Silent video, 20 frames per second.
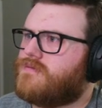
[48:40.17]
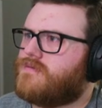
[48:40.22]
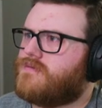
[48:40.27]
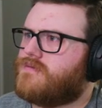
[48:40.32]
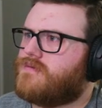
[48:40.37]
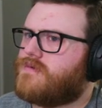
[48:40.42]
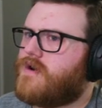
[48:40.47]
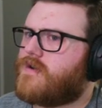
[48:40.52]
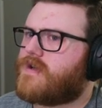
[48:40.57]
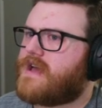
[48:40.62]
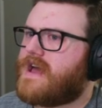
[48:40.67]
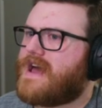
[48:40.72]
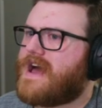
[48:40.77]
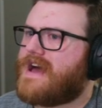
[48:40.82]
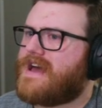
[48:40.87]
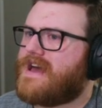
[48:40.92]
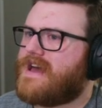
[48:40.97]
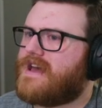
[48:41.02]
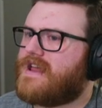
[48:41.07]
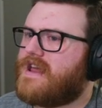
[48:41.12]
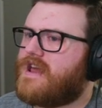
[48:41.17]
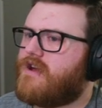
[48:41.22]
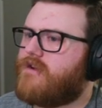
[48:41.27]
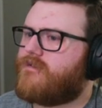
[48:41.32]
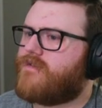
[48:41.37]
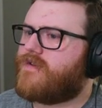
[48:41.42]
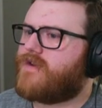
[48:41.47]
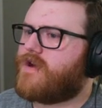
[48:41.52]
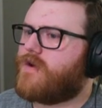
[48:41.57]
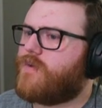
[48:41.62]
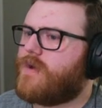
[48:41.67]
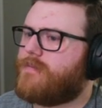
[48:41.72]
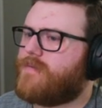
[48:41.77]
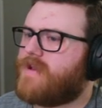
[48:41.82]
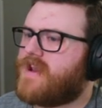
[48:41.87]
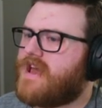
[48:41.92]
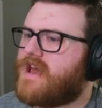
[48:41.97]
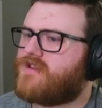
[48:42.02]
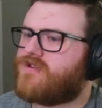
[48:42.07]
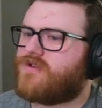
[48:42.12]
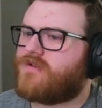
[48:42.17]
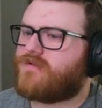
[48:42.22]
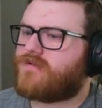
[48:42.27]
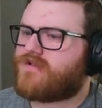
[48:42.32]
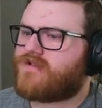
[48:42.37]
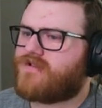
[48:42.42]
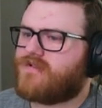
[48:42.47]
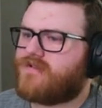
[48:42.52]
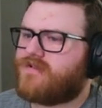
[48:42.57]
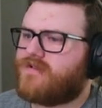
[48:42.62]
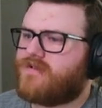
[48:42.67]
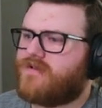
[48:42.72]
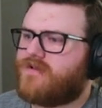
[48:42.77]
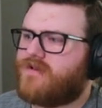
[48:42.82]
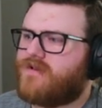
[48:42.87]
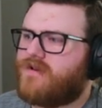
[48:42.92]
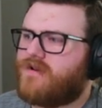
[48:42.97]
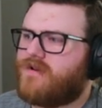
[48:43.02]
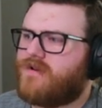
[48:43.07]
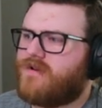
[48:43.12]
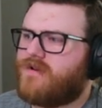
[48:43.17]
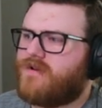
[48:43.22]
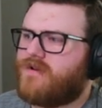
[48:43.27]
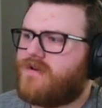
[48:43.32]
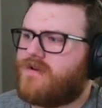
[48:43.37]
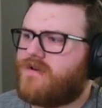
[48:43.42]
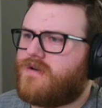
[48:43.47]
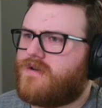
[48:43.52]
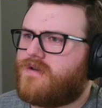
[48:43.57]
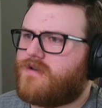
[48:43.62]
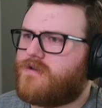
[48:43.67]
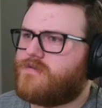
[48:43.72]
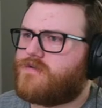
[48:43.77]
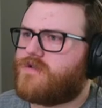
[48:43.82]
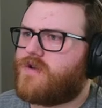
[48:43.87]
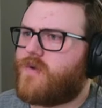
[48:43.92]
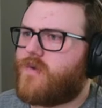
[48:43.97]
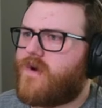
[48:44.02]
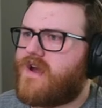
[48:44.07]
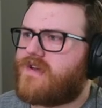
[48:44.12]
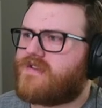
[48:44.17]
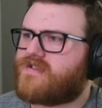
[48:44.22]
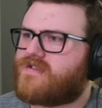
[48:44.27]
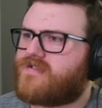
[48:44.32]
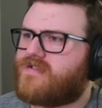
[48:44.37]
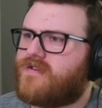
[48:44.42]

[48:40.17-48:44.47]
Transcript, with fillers: Okay, I ain't here for no weeping angels. You tourist.